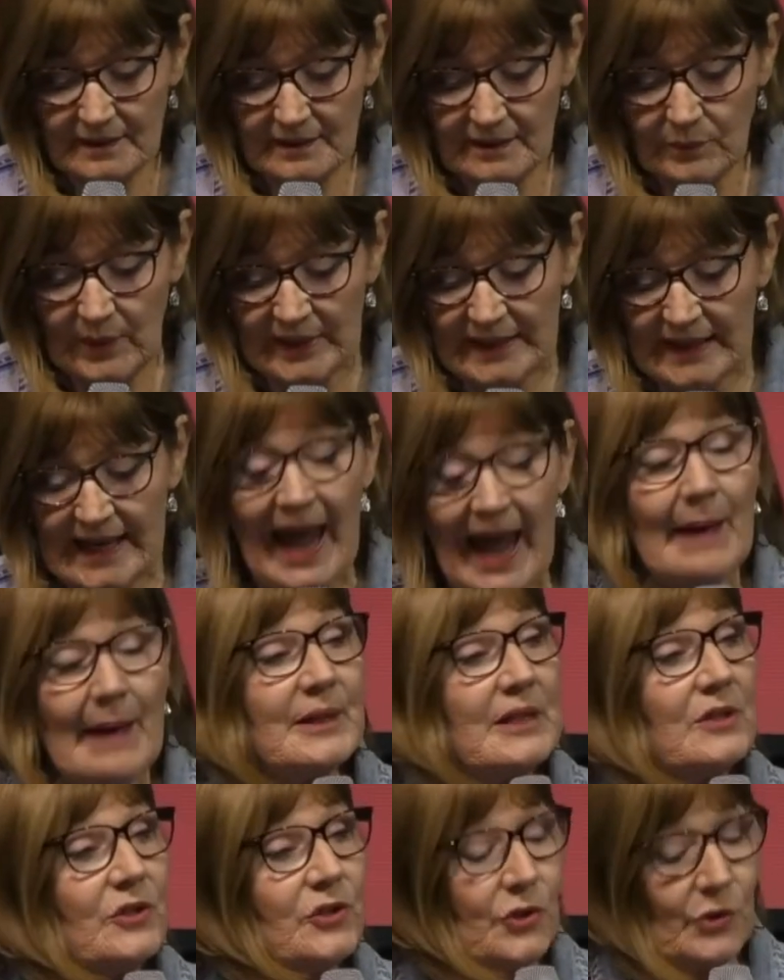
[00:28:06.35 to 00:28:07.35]
When it
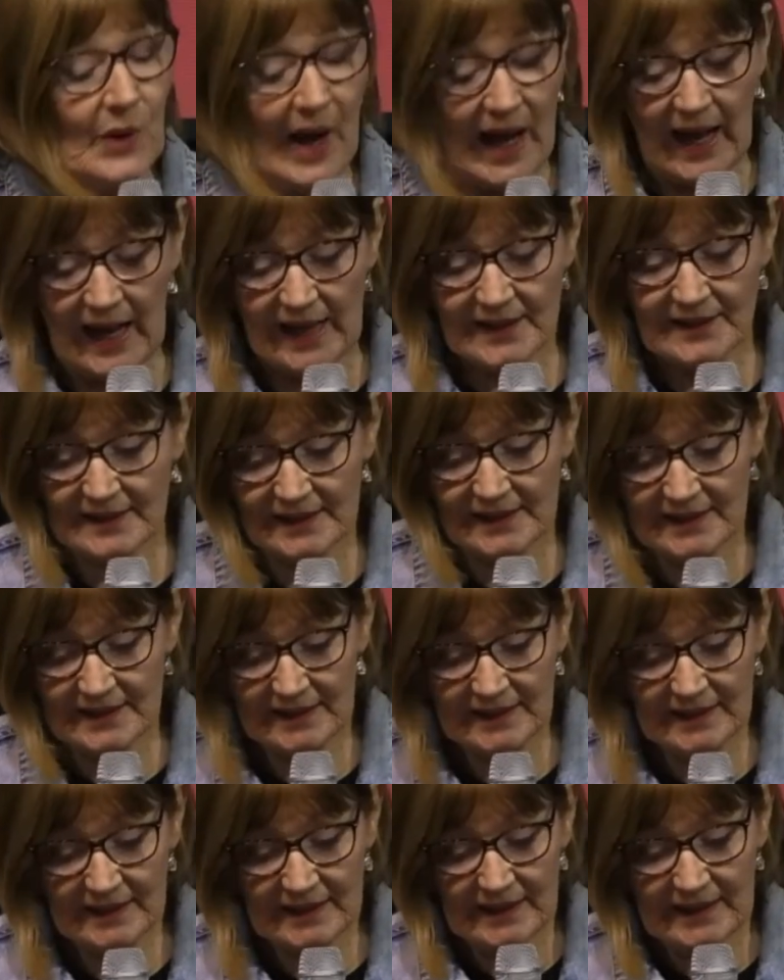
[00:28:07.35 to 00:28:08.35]
happens to us
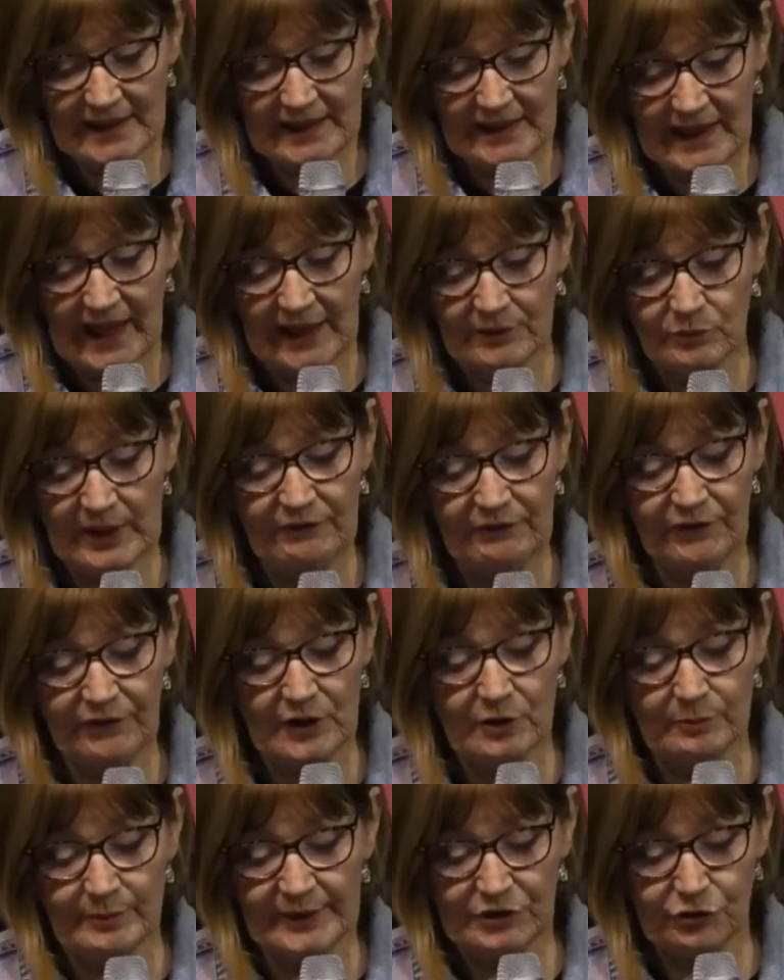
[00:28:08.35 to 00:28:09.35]
and we
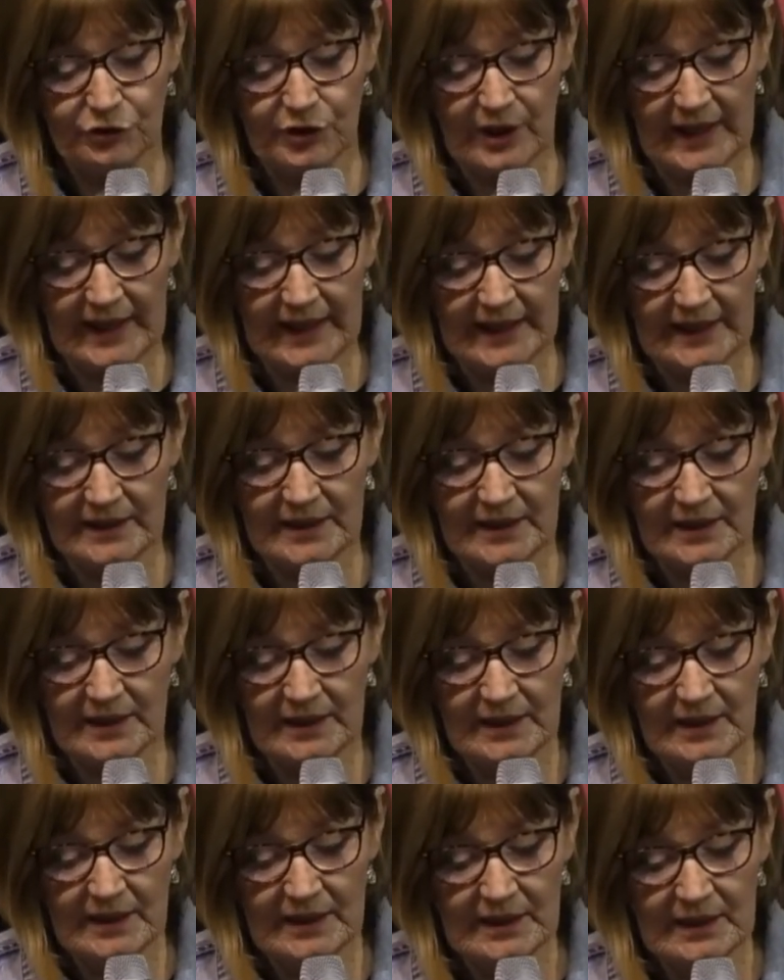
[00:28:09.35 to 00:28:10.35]
feel betrayed,
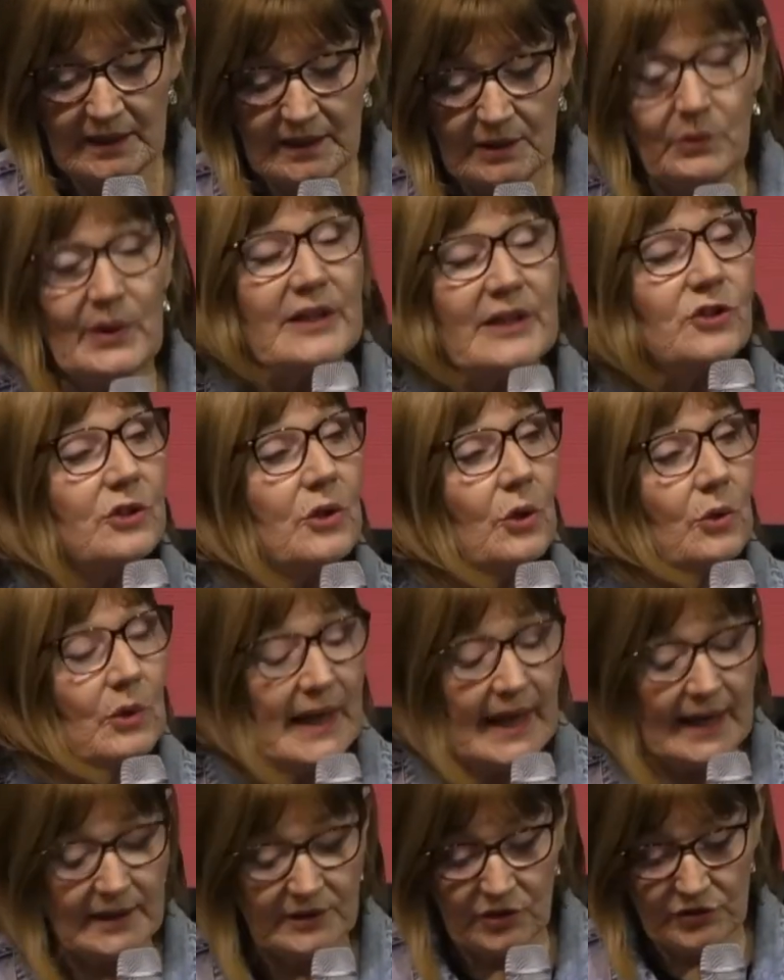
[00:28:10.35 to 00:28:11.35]
we're to call
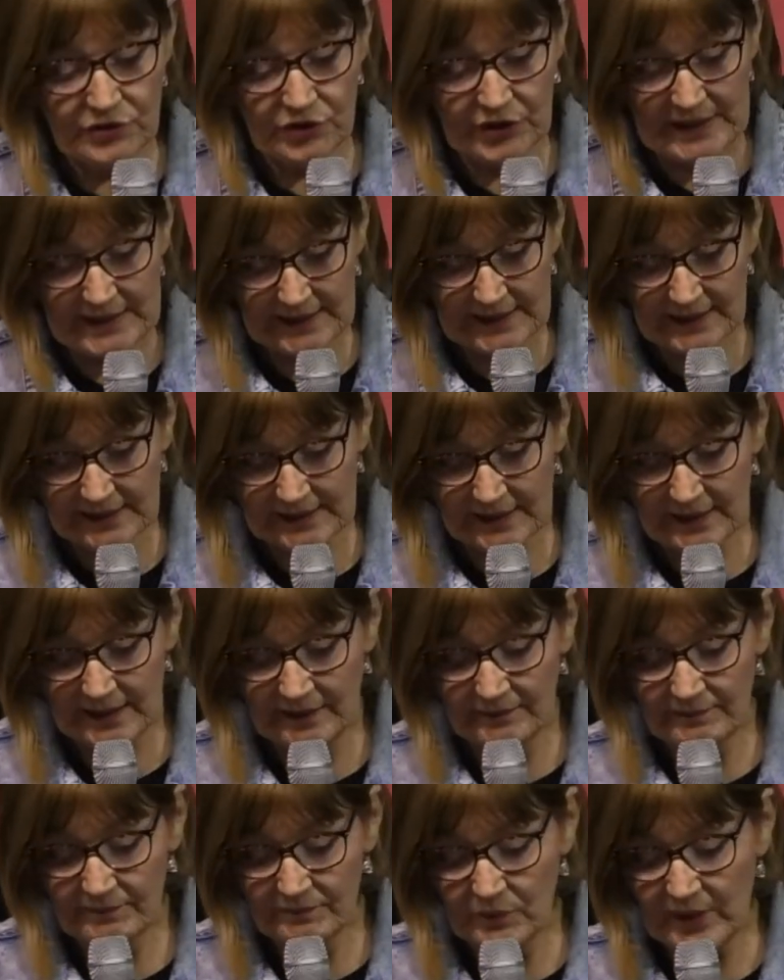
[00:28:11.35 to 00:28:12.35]
out to Jesus.
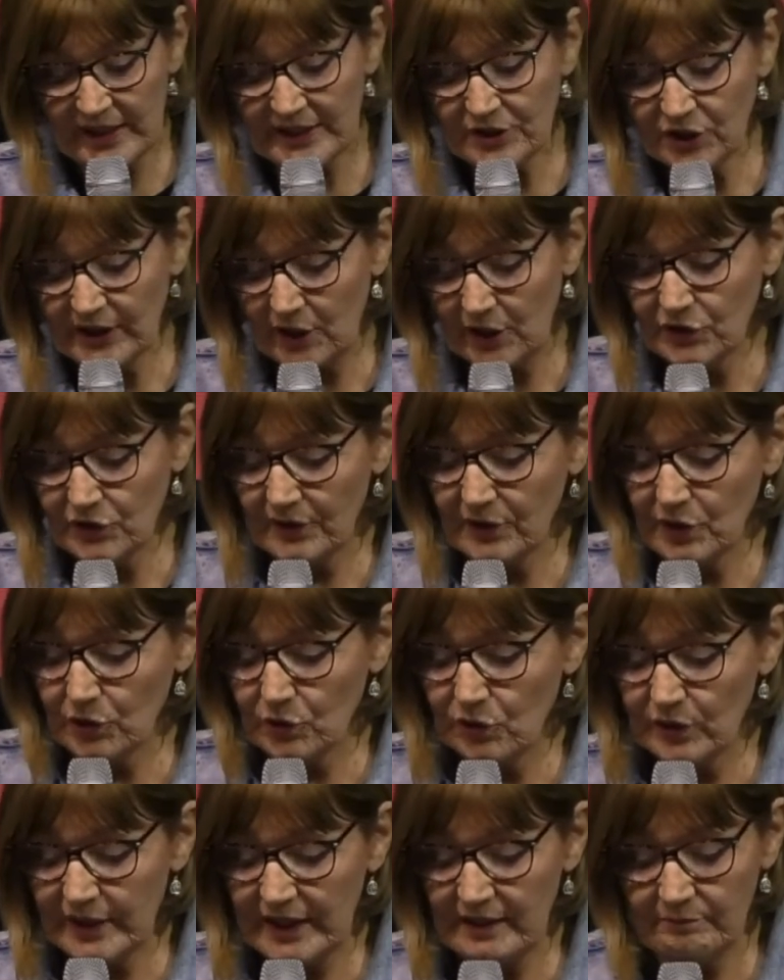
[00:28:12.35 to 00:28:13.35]
We're to go to the
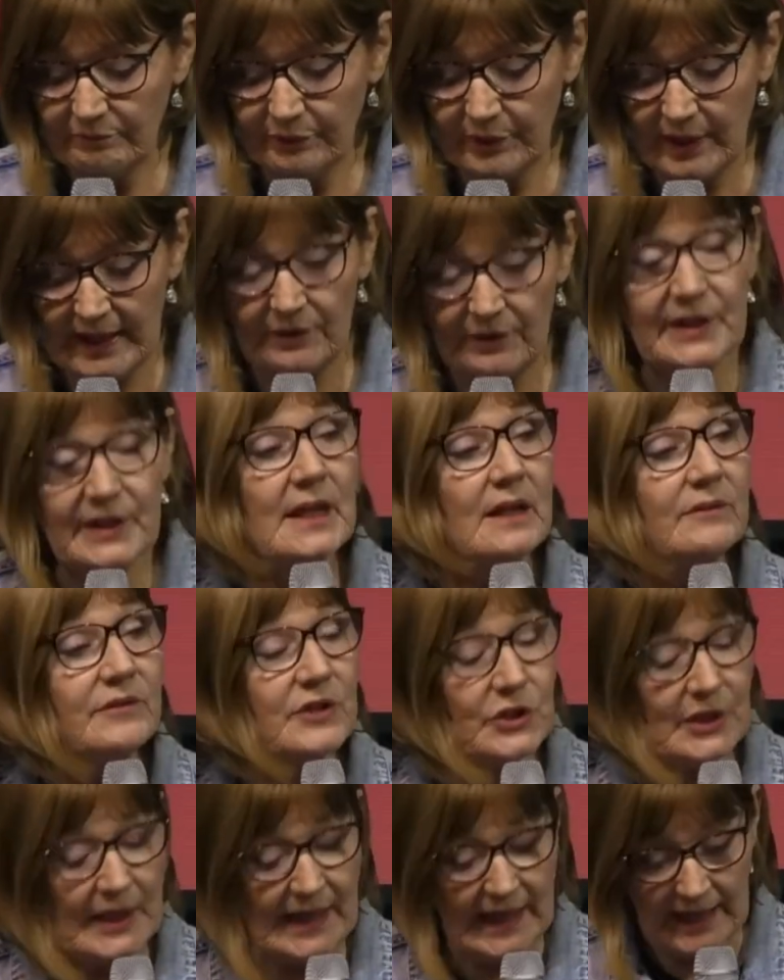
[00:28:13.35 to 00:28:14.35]
Lord in prayer and give
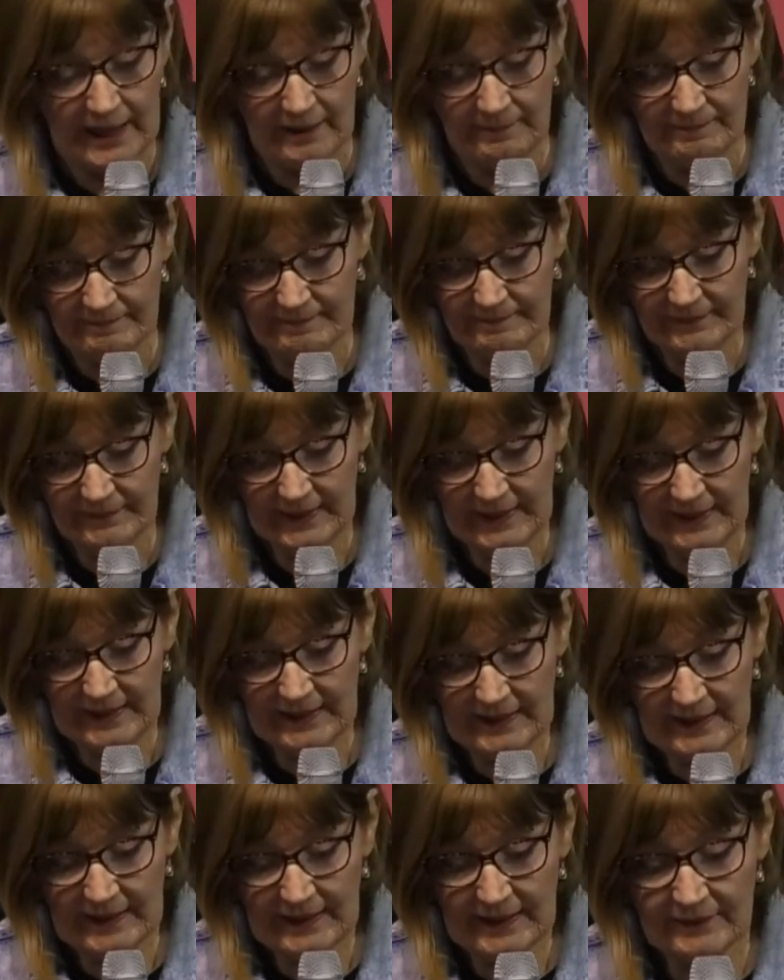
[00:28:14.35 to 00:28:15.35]
it to Him,
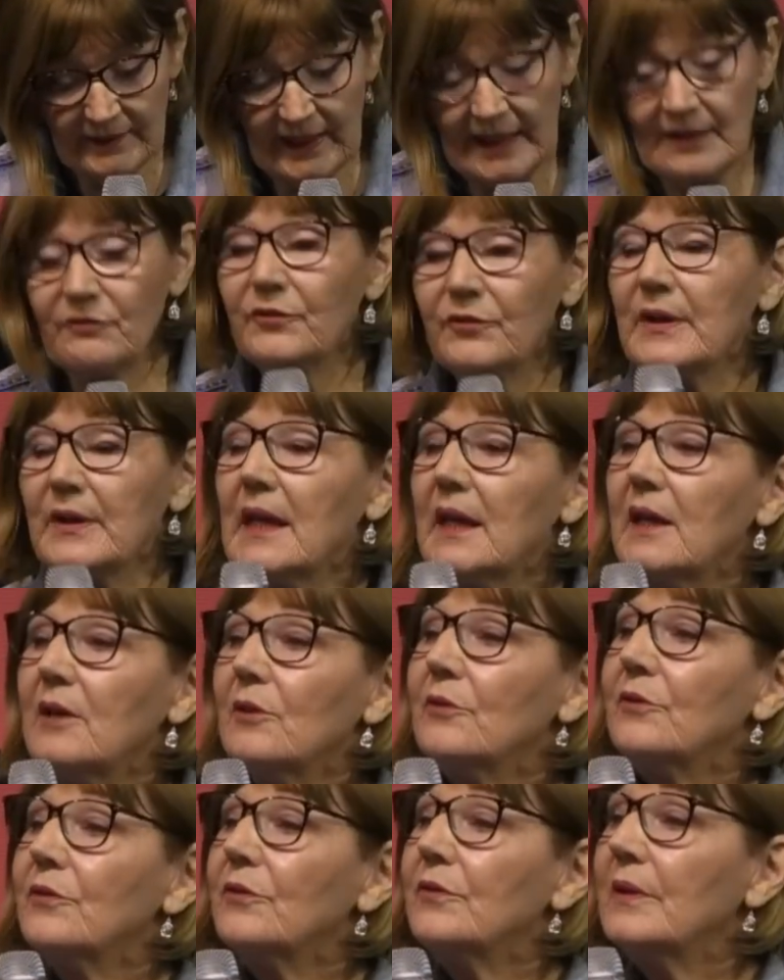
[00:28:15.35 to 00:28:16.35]
then
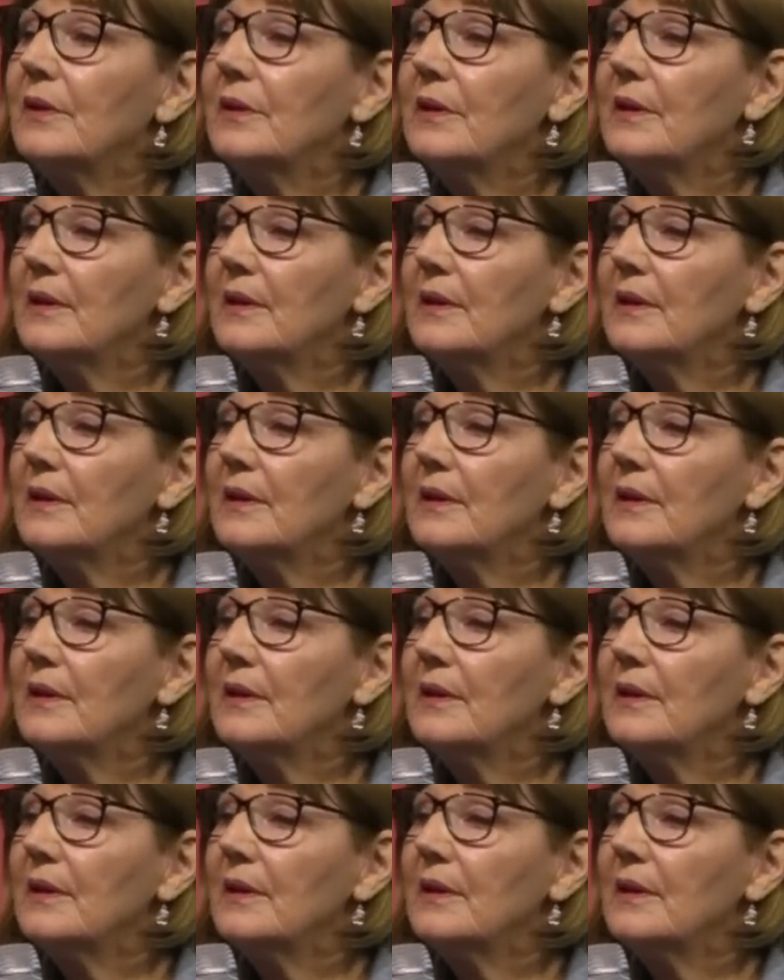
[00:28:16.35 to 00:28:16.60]
forgive.